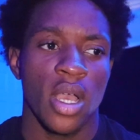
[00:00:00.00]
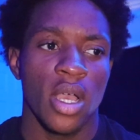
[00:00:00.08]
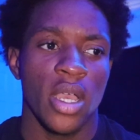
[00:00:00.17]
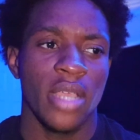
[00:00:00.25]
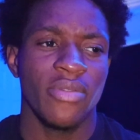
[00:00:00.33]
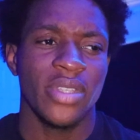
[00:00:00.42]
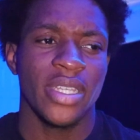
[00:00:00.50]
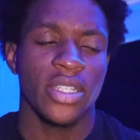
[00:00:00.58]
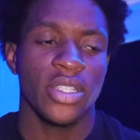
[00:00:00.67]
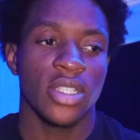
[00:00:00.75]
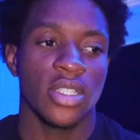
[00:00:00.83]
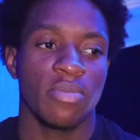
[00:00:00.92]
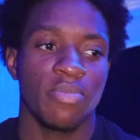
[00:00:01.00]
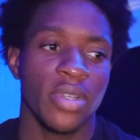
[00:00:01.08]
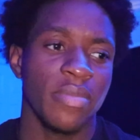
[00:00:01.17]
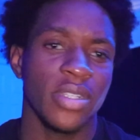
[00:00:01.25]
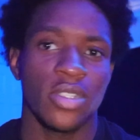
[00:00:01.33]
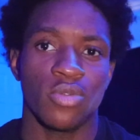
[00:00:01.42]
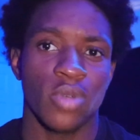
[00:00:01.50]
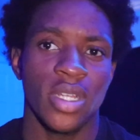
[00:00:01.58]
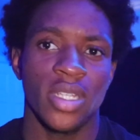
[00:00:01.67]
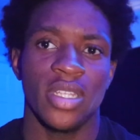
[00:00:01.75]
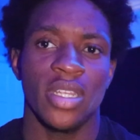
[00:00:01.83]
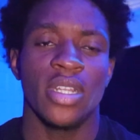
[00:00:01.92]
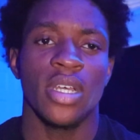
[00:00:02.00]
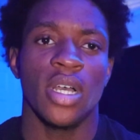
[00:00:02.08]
everything just pretty much runs at